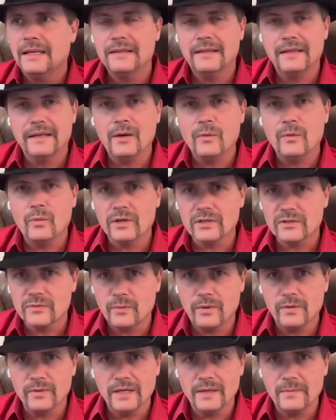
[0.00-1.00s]
the networks
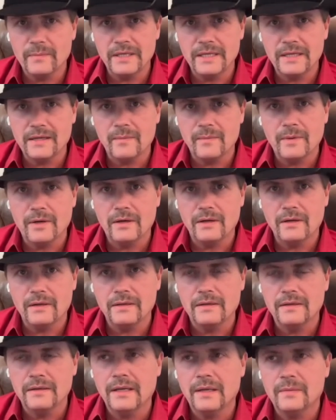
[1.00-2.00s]
won't let me come
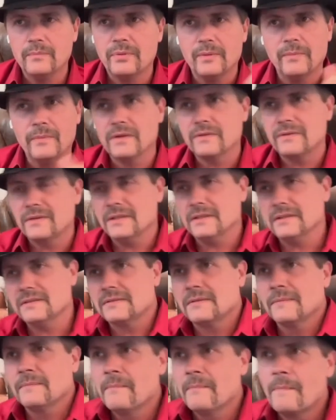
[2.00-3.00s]
on and promote this.